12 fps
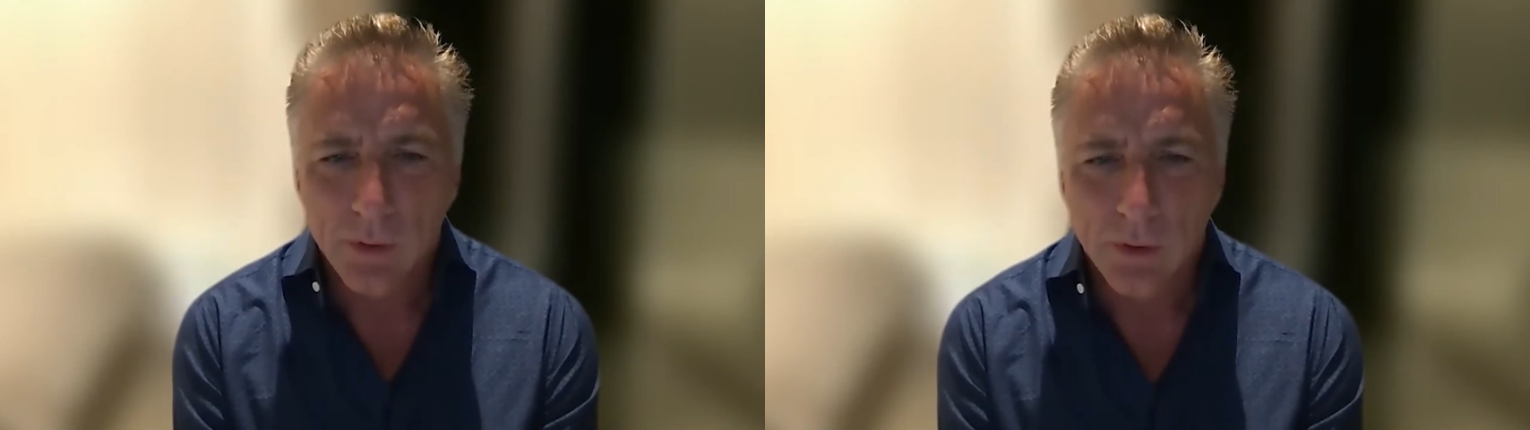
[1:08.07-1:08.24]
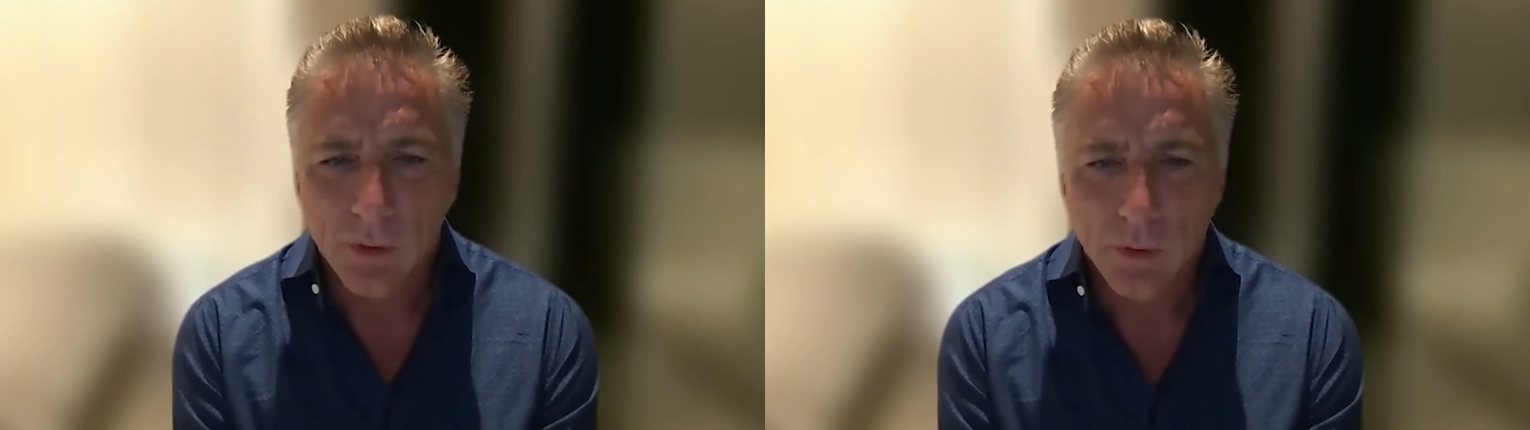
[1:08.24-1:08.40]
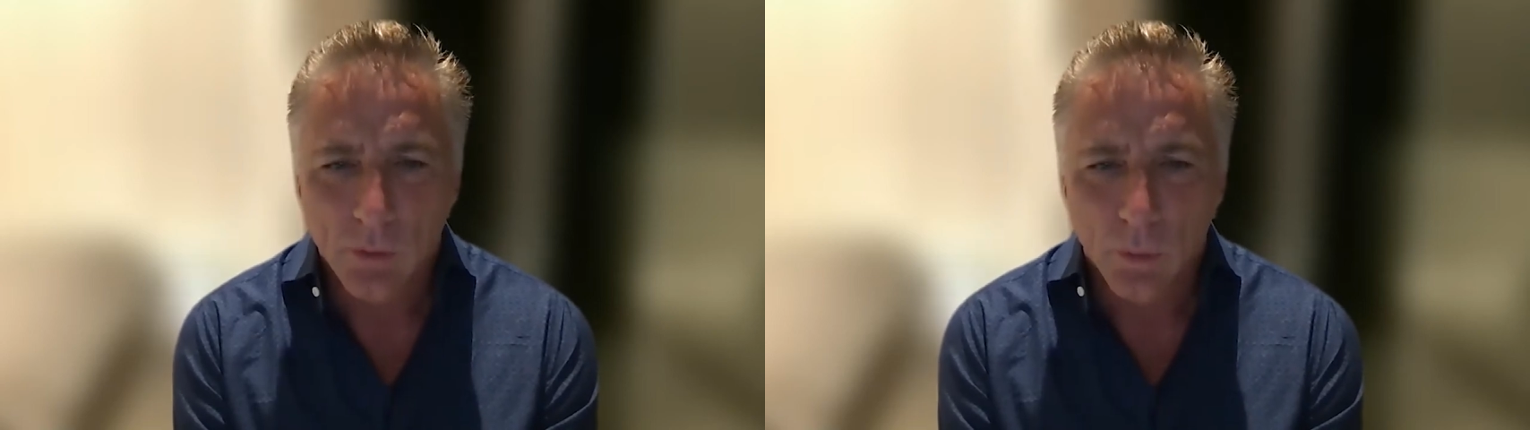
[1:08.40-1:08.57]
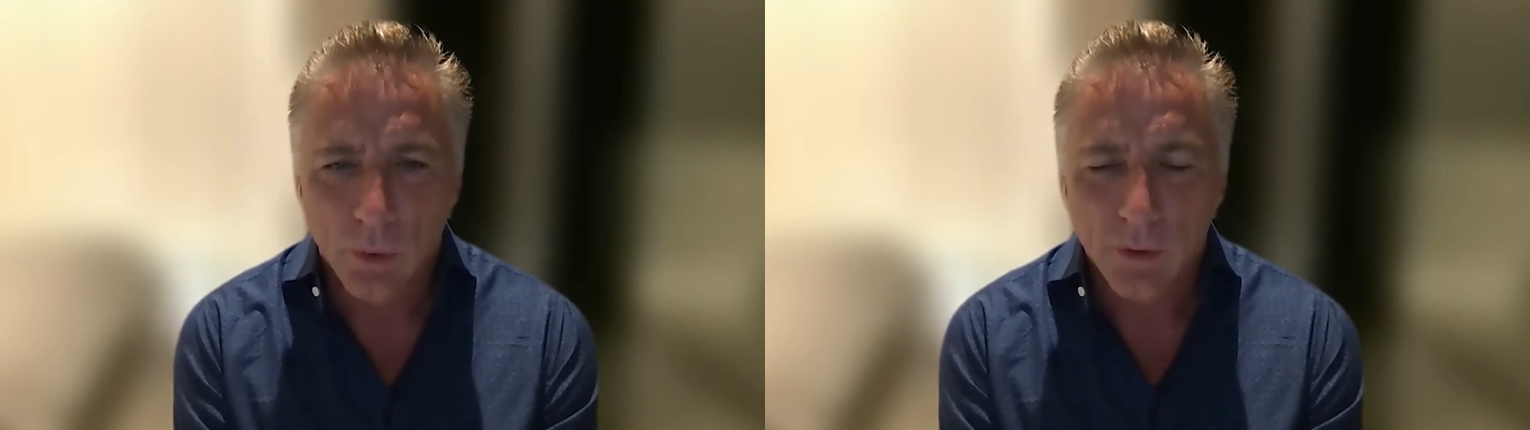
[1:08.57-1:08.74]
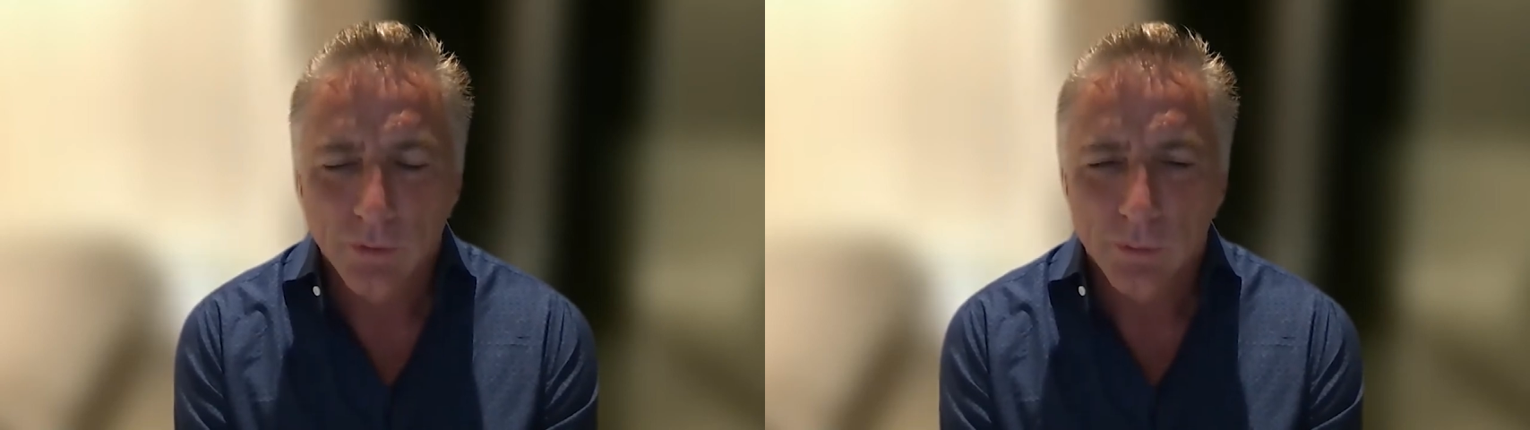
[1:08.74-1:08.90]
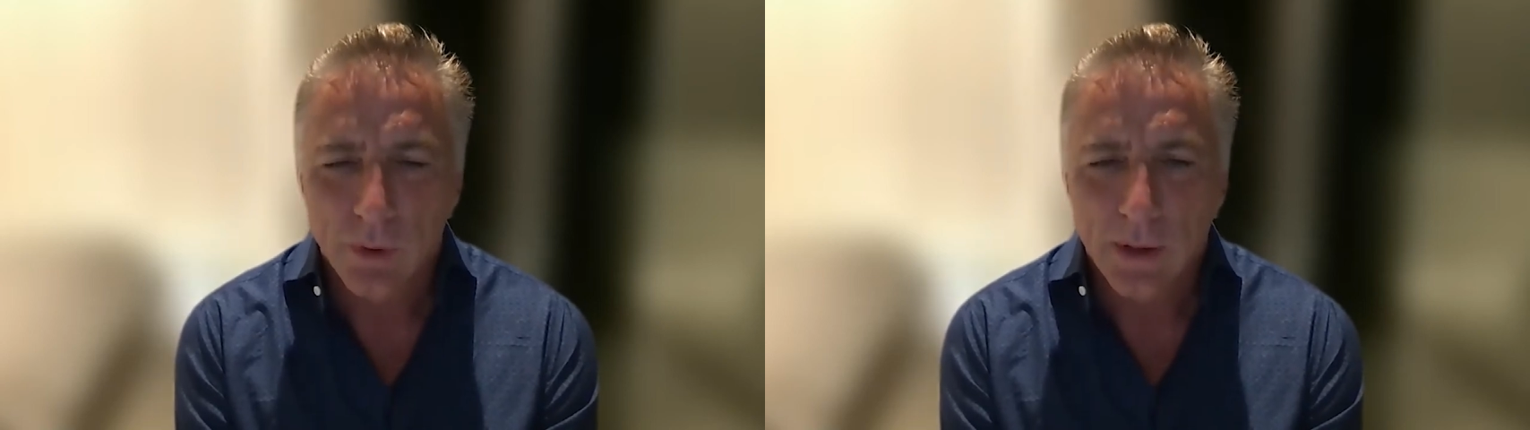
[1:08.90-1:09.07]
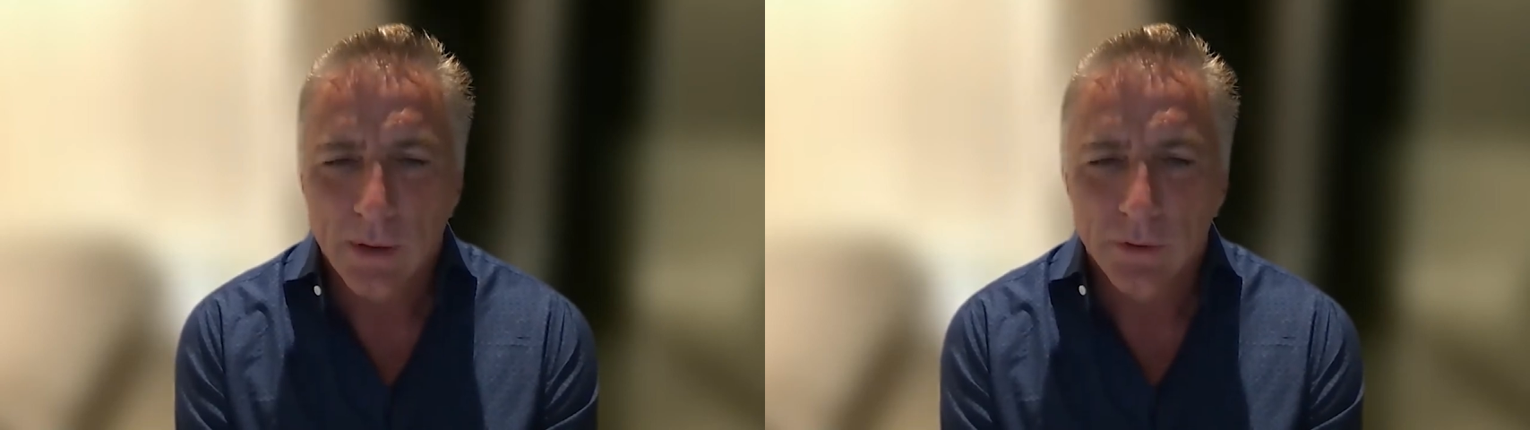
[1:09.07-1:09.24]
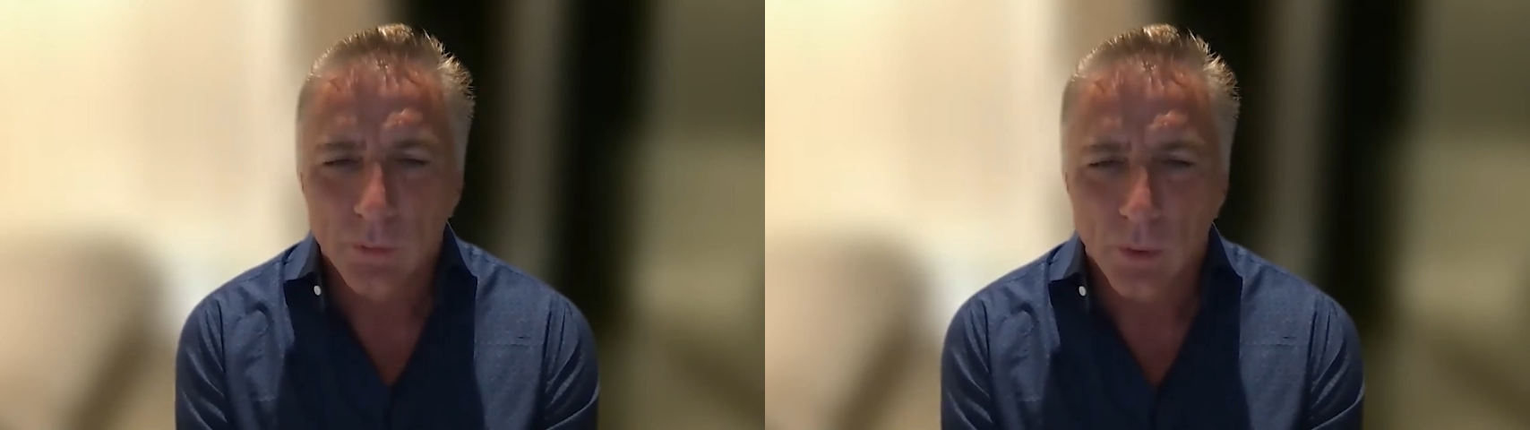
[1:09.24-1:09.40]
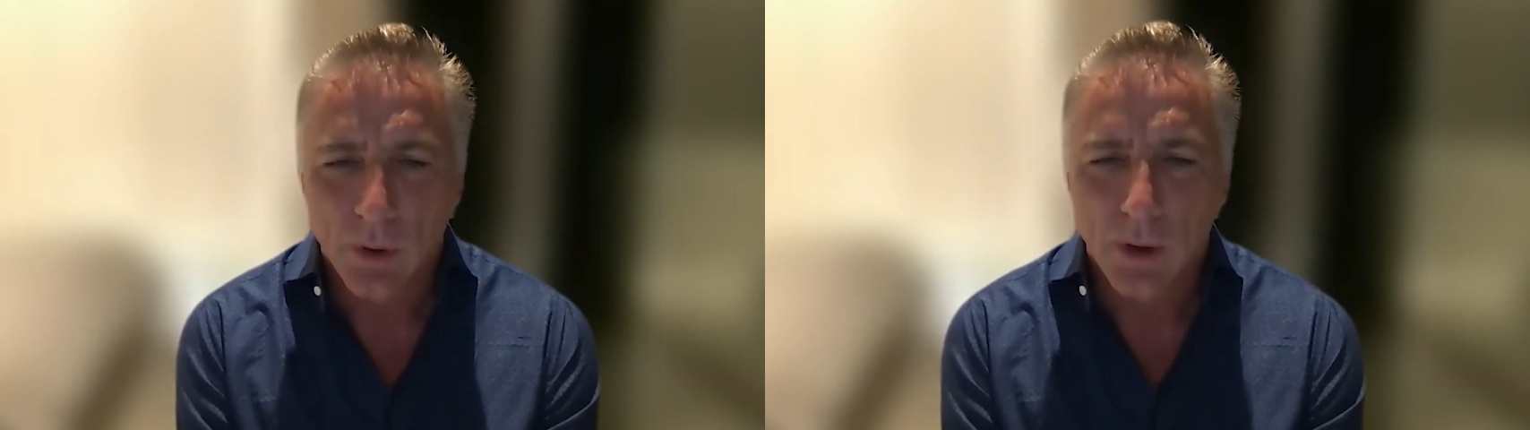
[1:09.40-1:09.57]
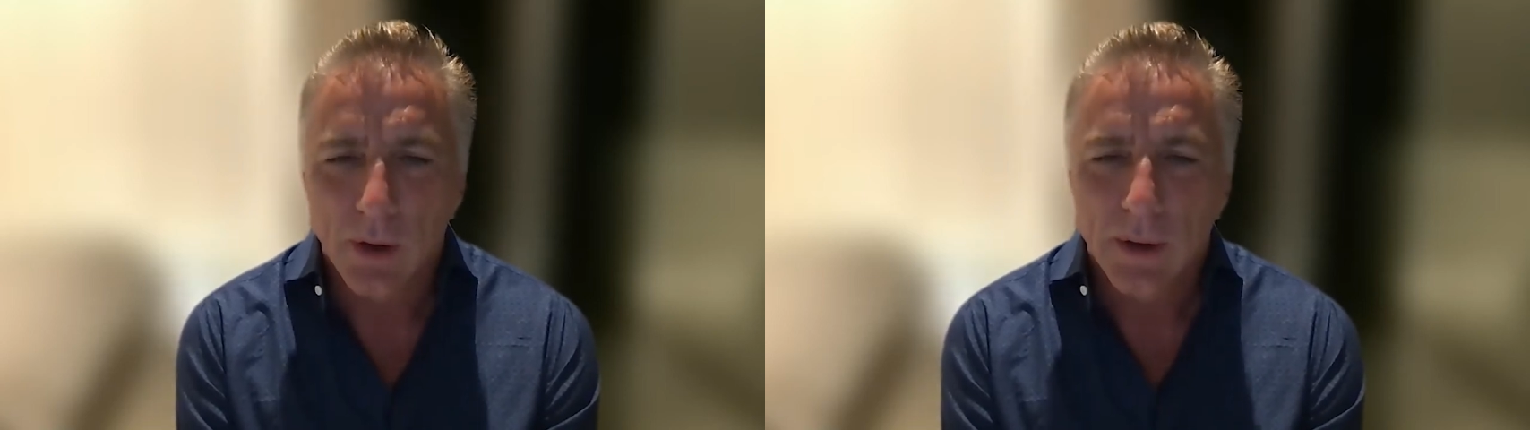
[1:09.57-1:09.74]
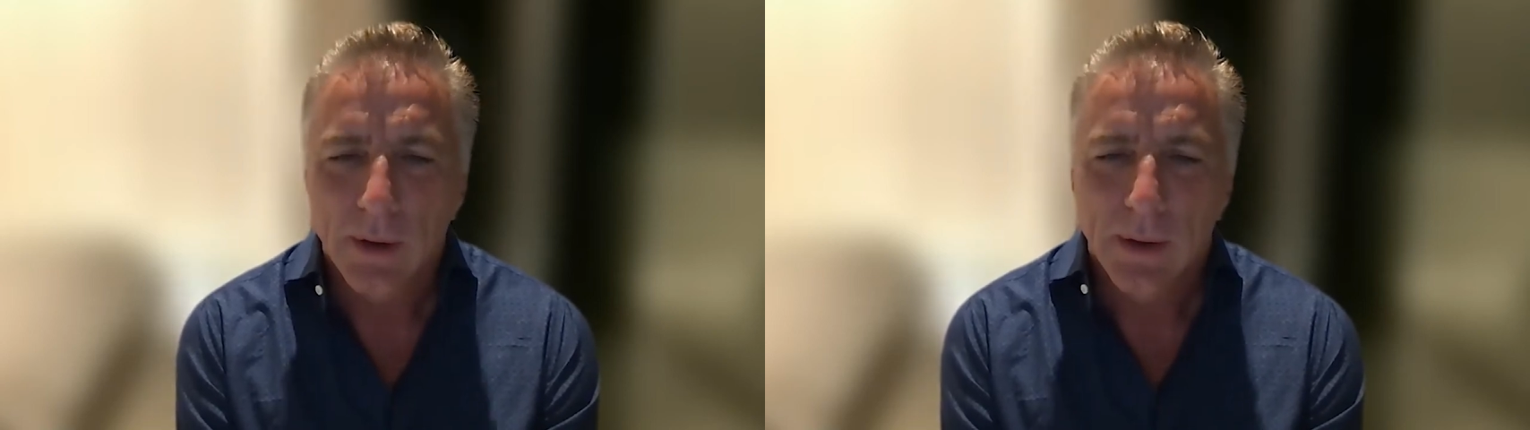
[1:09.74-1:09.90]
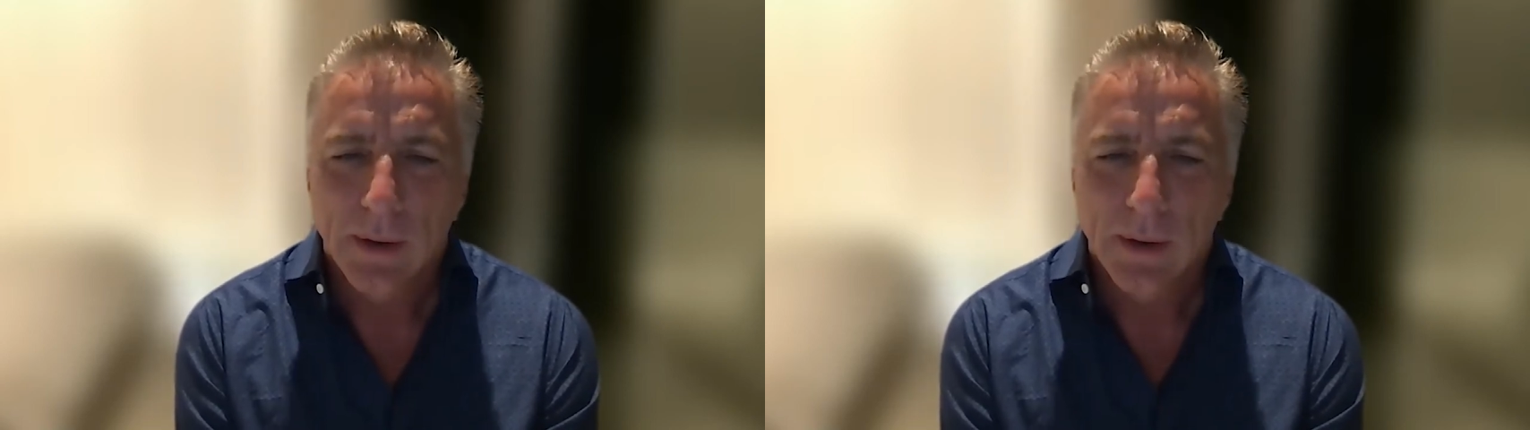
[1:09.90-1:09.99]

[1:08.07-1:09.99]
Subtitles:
the ones related to work.